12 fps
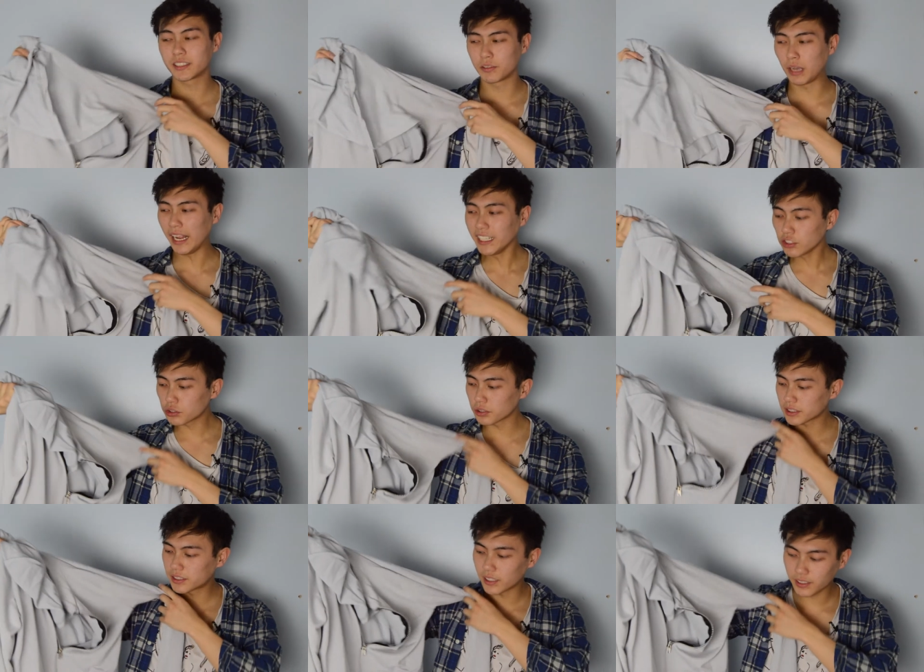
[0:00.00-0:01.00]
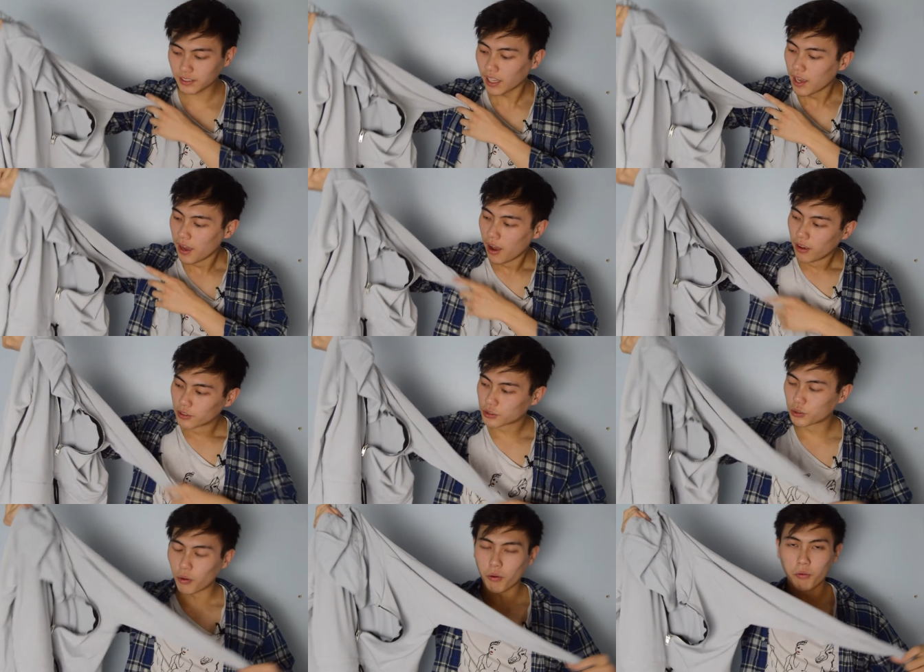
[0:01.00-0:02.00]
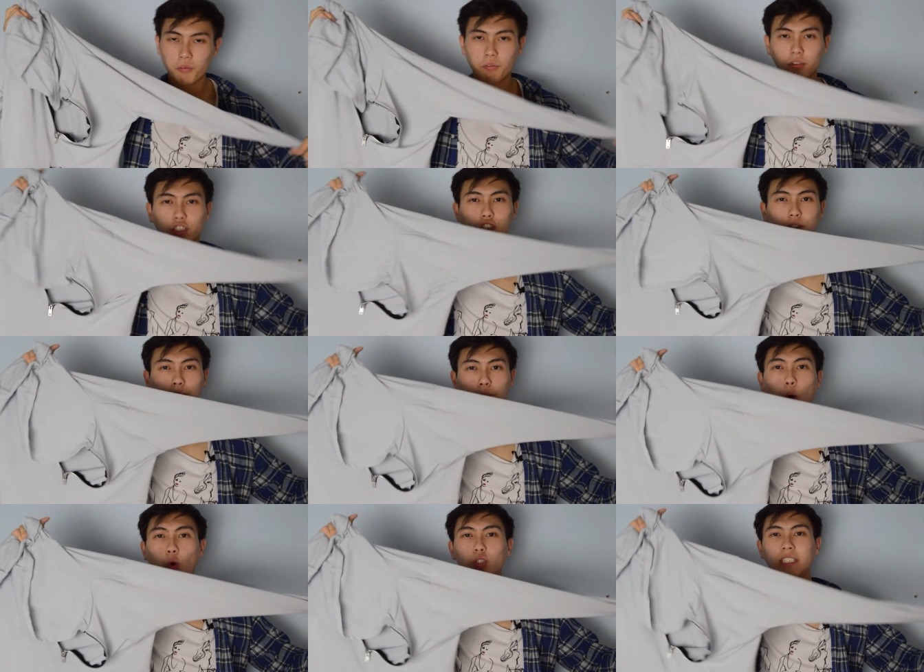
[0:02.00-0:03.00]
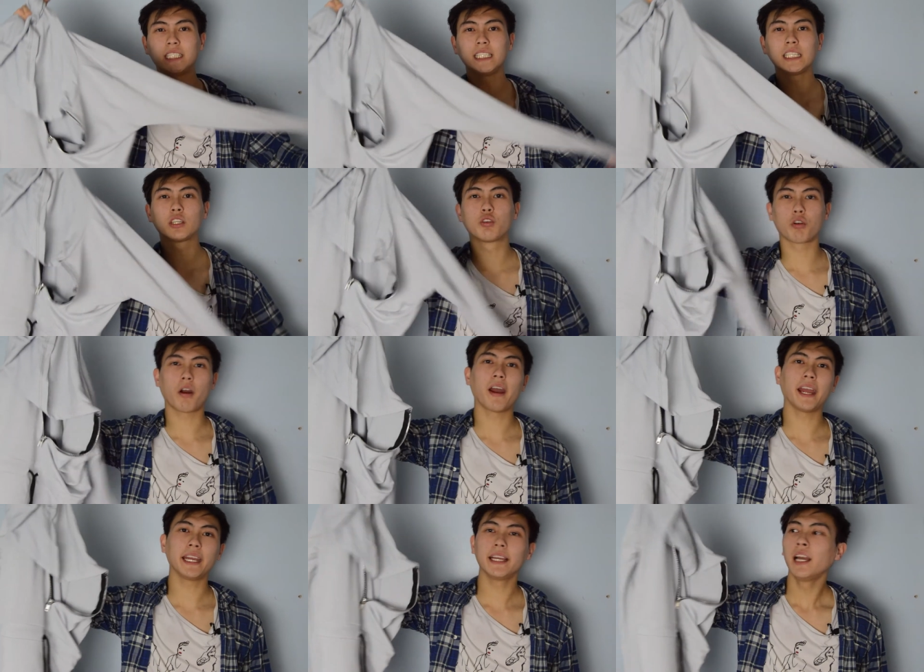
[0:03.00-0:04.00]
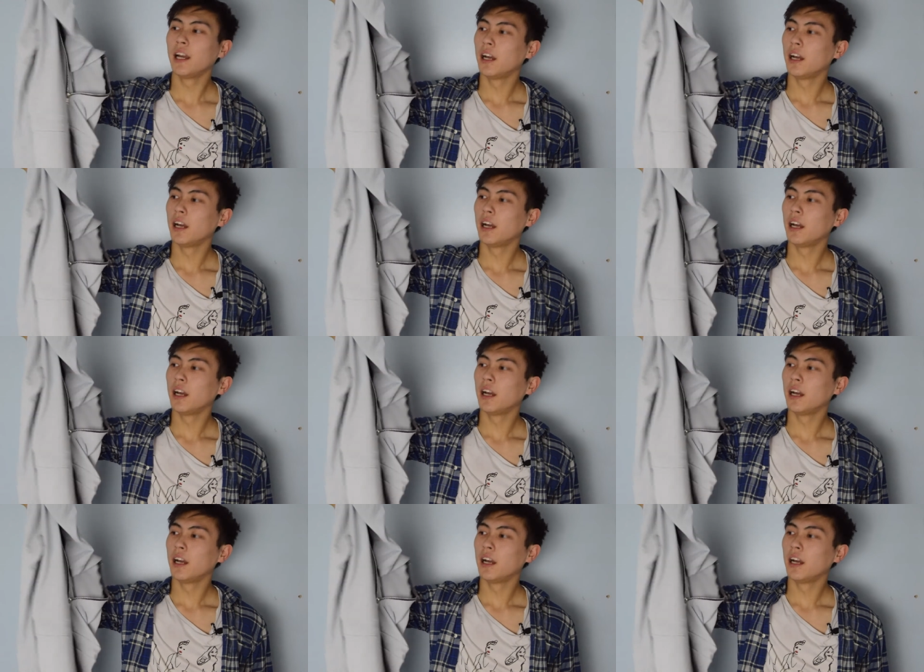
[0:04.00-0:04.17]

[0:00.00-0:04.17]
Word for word: an interesting sort of sporty grey